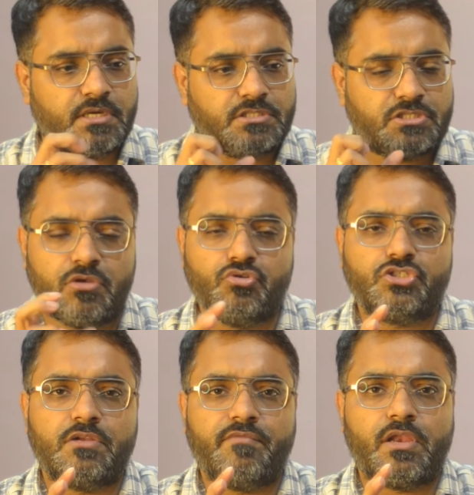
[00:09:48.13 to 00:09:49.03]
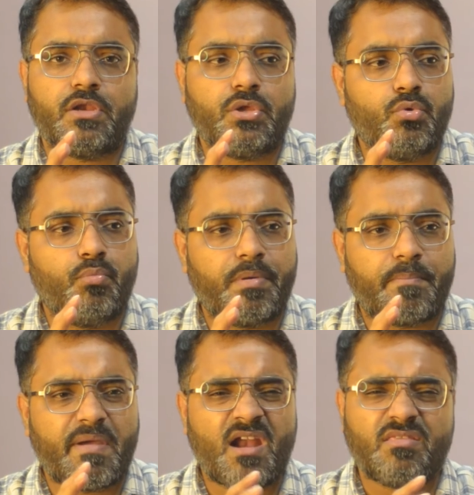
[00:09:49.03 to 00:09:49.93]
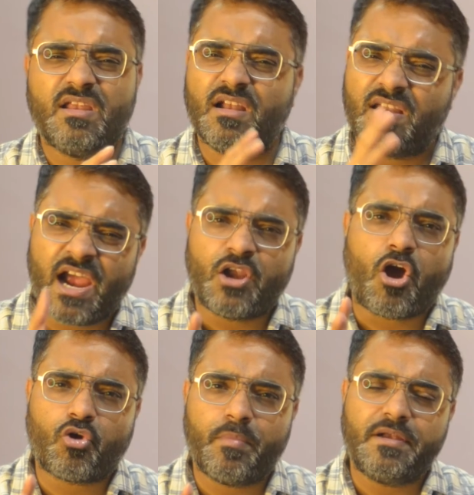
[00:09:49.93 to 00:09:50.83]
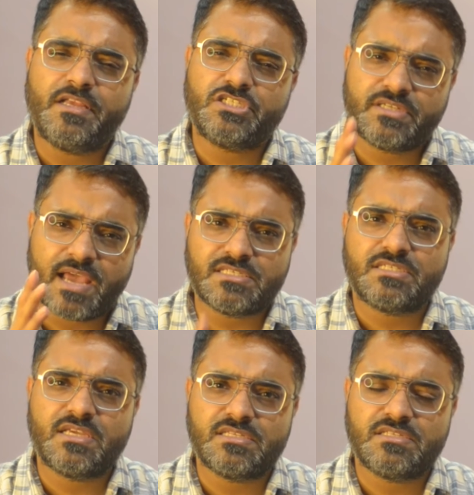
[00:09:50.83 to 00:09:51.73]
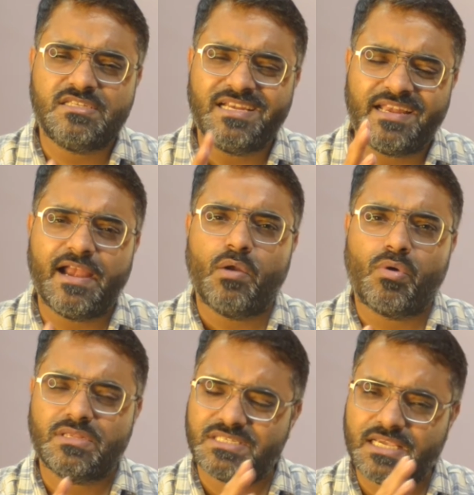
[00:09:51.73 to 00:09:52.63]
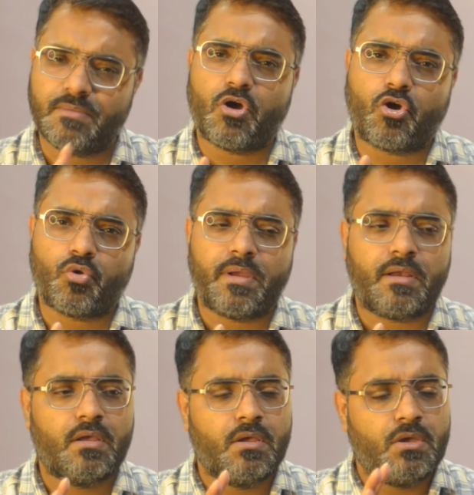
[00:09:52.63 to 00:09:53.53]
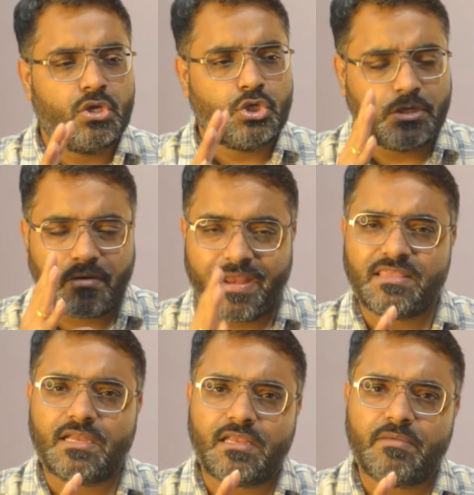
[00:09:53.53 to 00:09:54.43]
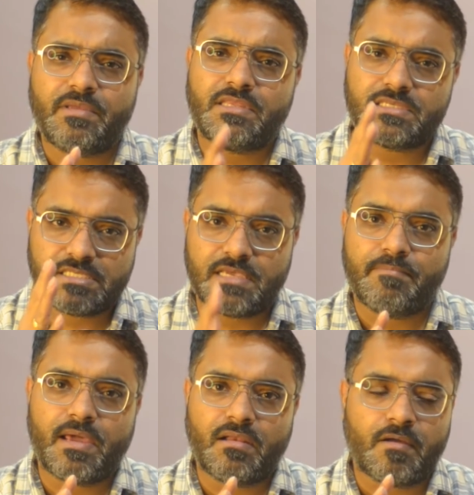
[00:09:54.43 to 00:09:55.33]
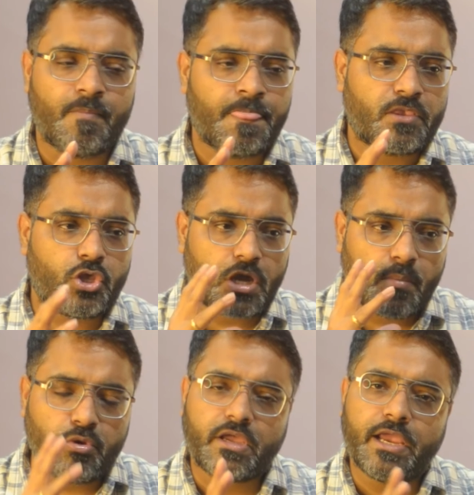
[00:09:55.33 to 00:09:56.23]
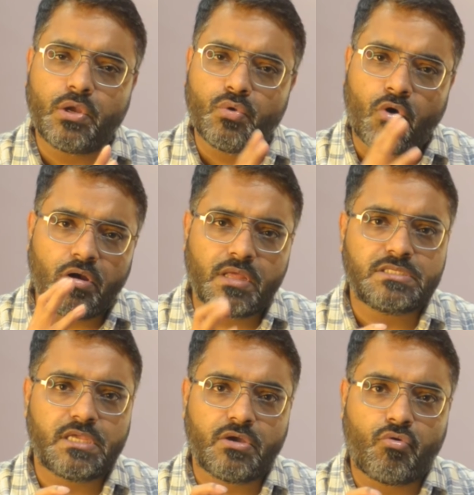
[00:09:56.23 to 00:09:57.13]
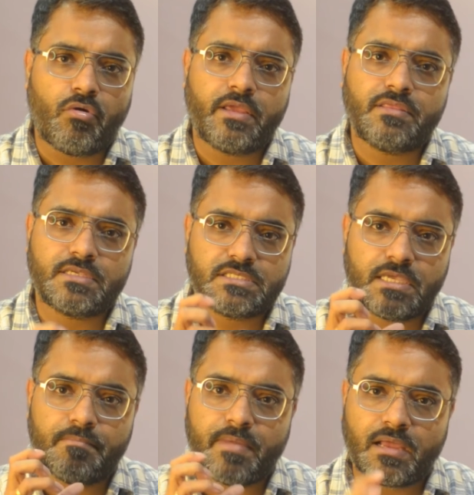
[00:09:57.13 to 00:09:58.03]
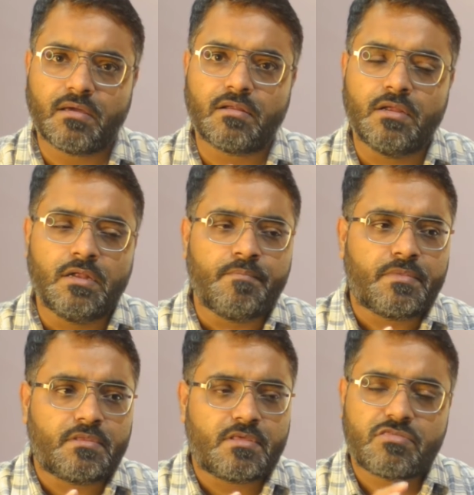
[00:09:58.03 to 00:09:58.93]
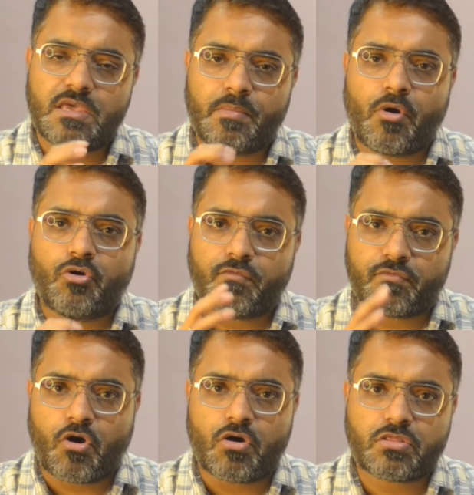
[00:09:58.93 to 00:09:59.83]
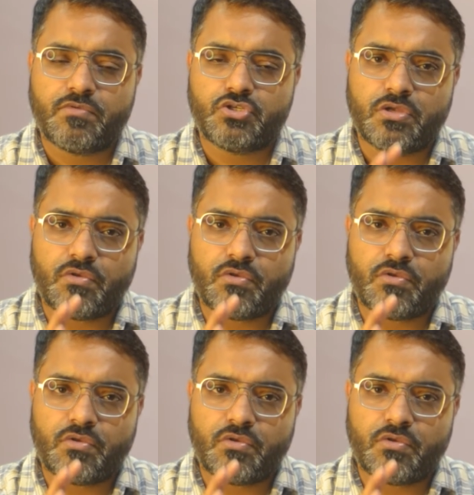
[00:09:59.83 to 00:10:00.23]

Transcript: solution, wherein you prepare the entire documentation as it is, detailed one same document. You train the team in the same manner. You communicate to all the stakeholders in the same manner. The same amount of cost which you